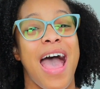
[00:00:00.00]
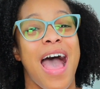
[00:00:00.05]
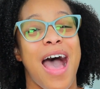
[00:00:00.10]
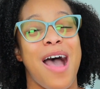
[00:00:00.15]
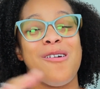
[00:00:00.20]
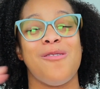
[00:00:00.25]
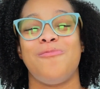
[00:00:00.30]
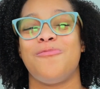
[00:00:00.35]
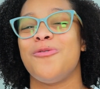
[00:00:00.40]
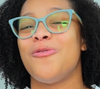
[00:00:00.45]
I
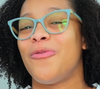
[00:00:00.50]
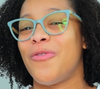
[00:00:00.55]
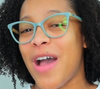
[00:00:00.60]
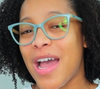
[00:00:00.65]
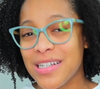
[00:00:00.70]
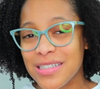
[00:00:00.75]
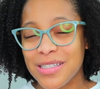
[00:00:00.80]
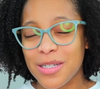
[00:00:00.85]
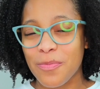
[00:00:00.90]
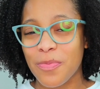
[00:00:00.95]
hope you
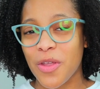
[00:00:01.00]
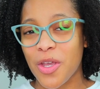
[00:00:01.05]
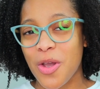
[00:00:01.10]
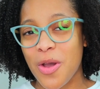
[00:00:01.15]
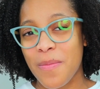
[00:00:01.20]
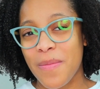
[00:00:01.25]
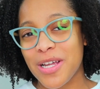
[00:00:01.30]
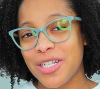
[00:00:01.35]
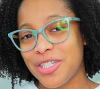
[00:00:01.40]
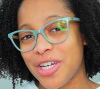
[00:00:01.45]
find something
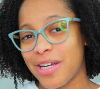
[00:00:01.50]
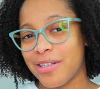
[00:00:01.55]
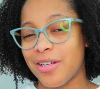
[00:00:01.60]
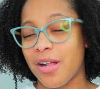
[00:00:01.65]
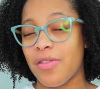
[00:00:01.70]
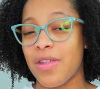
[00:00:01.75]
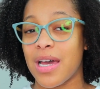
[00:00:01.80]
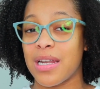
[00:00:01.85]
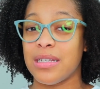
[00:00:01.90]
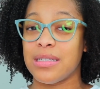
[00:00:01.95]
on my
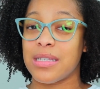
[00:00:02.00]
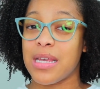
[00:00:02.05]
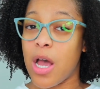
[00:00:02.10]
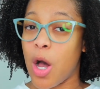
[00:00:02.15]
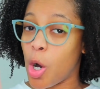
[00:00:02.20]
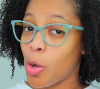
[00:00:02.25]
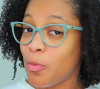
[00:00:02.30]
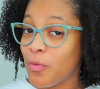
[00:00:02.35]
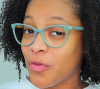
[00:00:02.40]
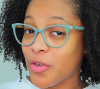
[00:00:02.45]
channel that is
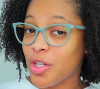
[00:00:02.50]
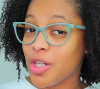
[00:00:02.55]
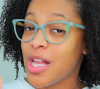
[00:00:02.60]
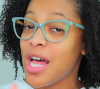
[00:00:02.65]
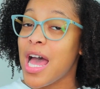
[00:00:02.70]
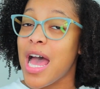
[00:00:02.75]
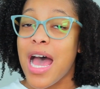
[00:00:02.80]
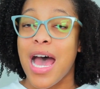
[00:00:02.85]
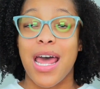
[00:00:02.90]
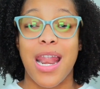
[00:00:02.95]
helpful,
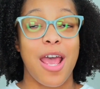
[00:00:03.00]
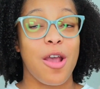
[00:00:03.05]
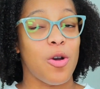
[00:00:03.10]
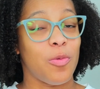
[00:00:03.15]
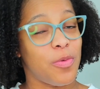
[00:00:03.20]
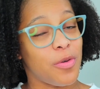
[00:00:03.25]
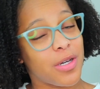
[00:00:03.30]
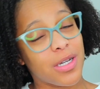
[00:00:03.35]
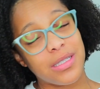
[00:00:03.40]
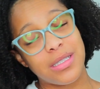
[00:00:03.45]
and I
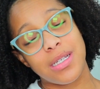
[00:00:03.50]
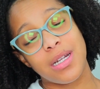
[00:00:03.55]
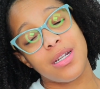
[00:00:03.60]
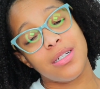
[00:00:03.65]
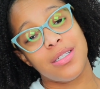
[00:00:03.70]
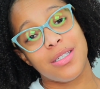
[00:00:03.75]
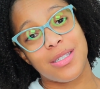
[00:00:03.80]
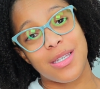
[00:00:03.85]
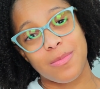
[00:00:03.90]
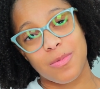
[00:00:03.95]
hope you consider
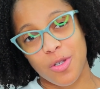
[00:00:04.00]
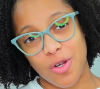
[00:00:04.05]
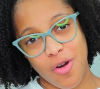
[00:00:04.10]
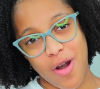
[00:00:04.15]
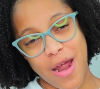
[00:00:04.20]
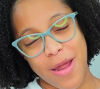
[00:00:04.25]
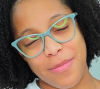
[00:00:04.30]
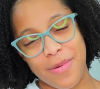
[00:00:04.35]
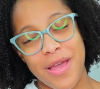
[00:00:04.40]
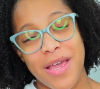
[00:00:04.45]
to
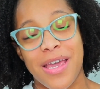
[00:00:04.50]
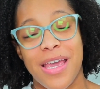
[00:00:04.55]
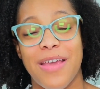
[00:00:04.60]
subscribe.